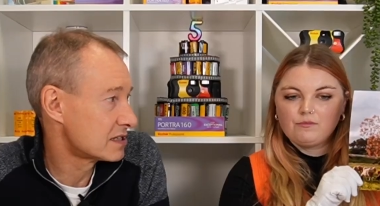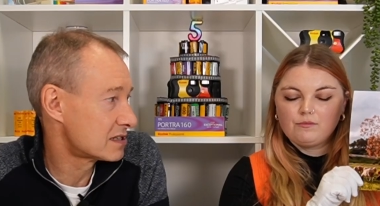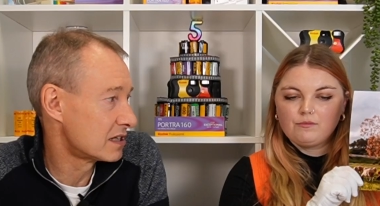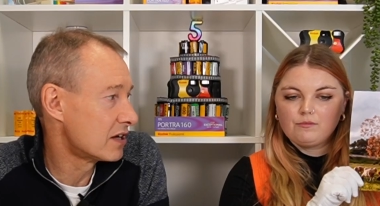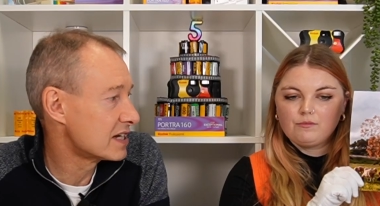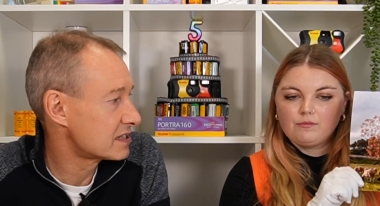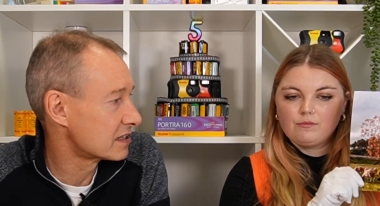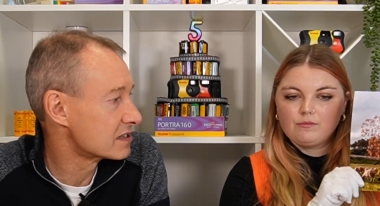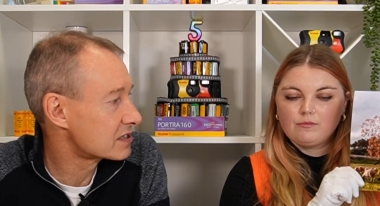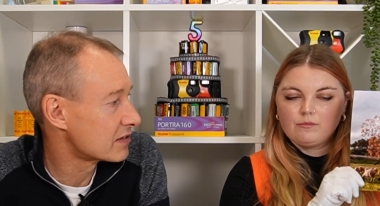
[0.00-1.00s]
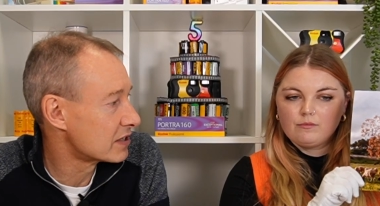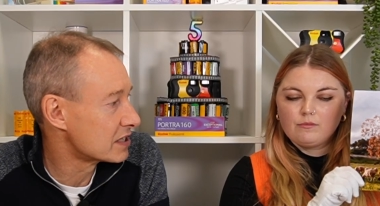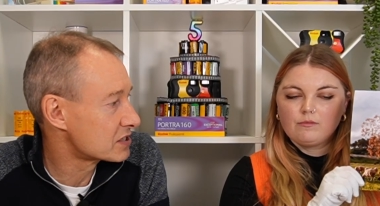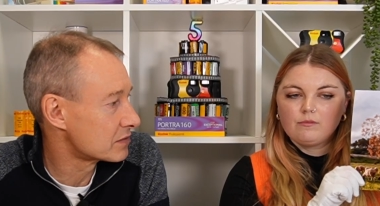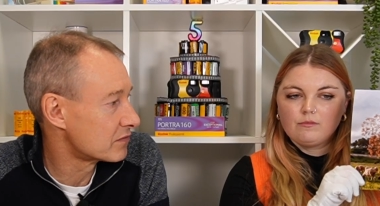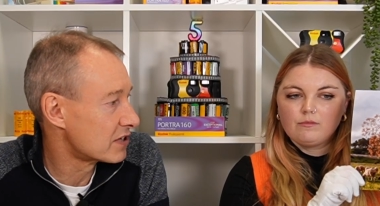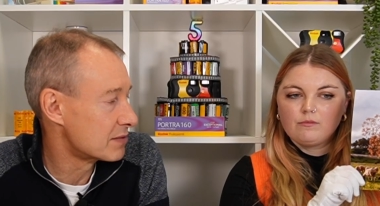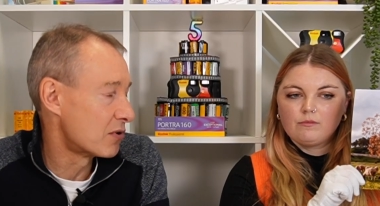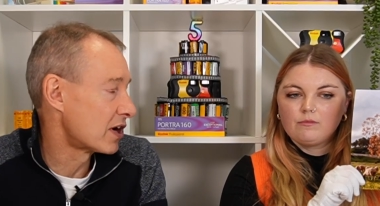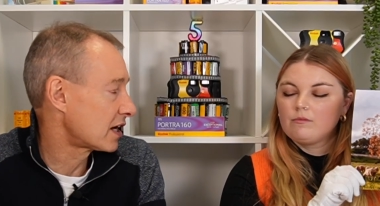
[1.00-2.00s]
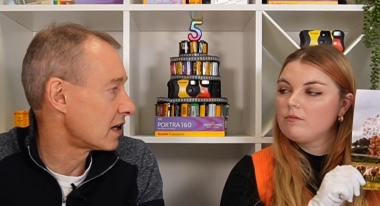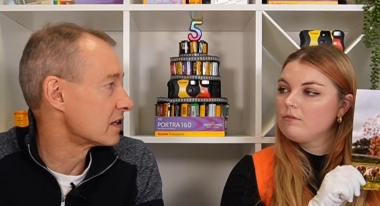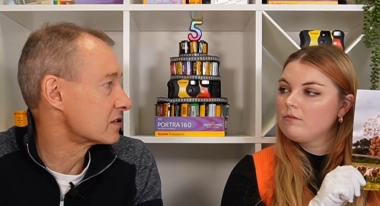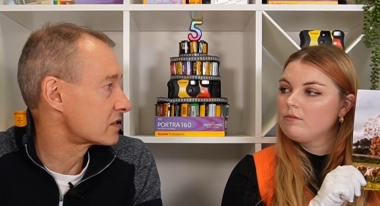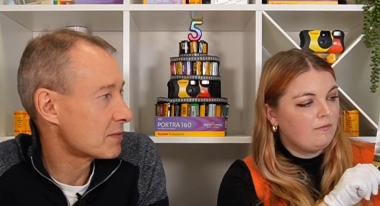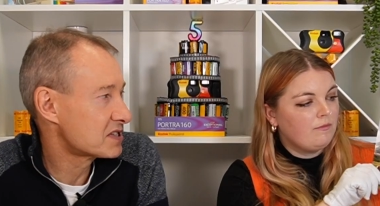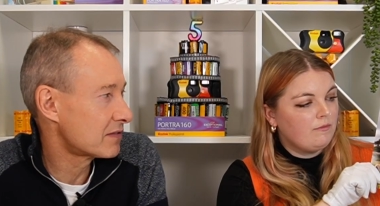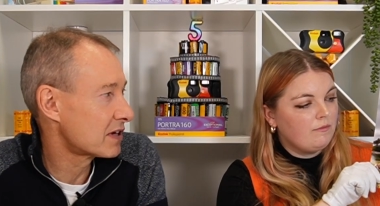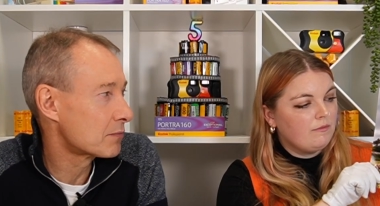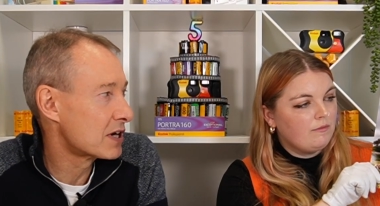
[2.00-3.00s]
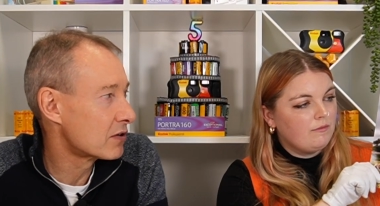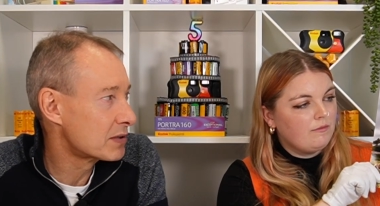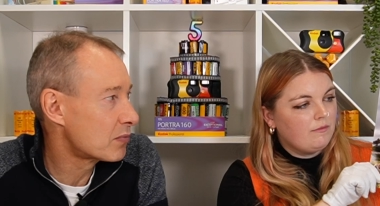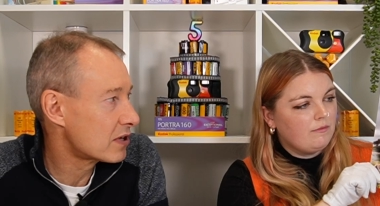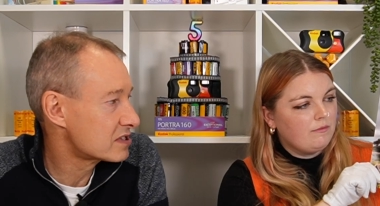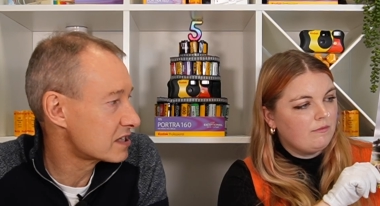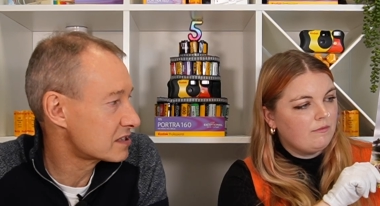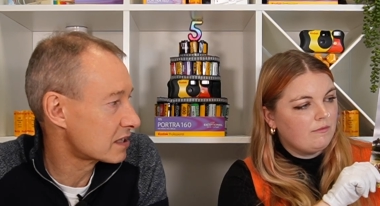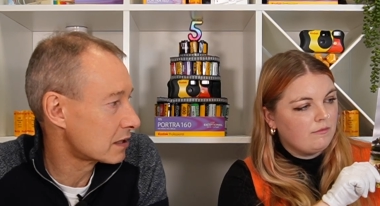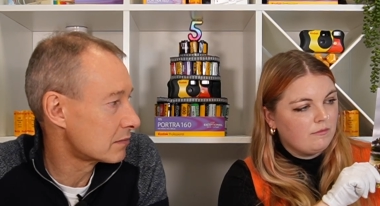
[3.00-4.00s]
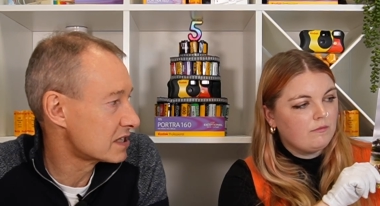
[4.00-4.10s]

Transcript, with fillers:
Speaker 1: it's the lighting that's given it some really bright colours. Maybe something went on in processing a little